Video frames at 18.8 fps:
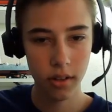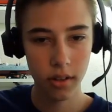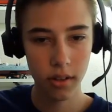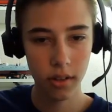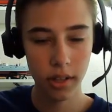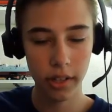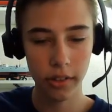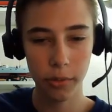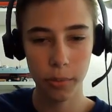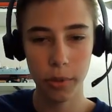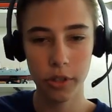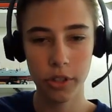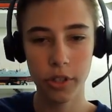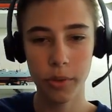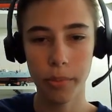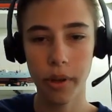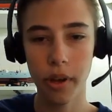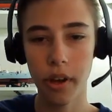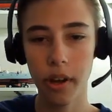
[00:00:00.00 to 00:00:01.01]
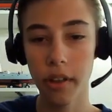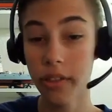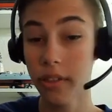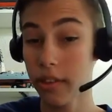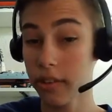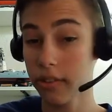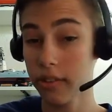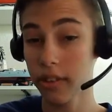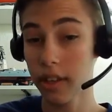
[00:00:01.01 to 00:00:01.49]
Let's push a pawn.
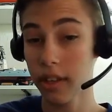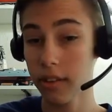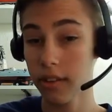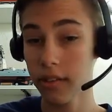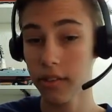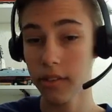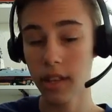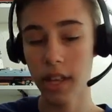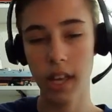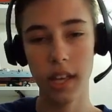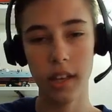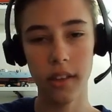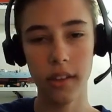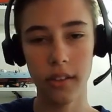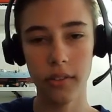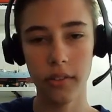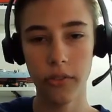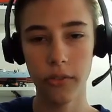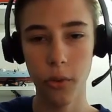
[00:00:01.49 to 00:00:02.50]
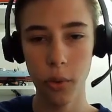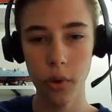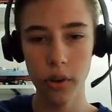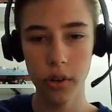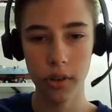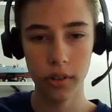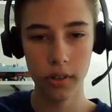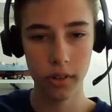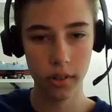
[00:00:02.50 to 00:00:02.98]
This is a fork.